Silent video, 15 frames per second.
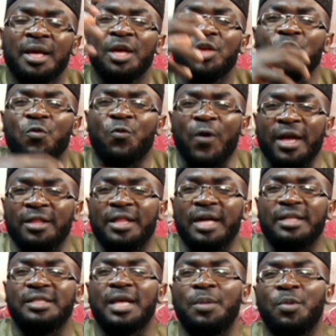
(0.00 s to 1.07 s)
You find
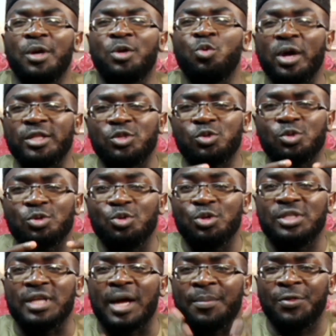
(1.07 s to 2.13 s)
that someone wants to do
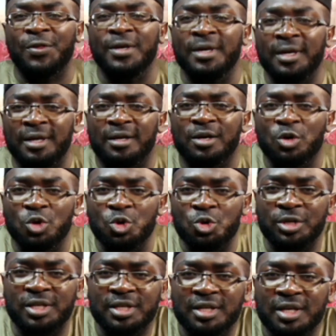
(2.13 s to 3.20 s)
something
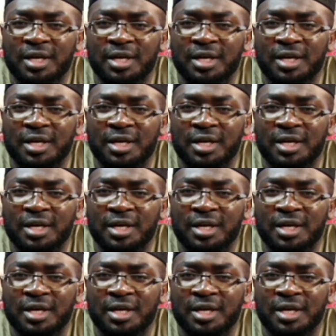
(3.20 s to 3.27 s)
good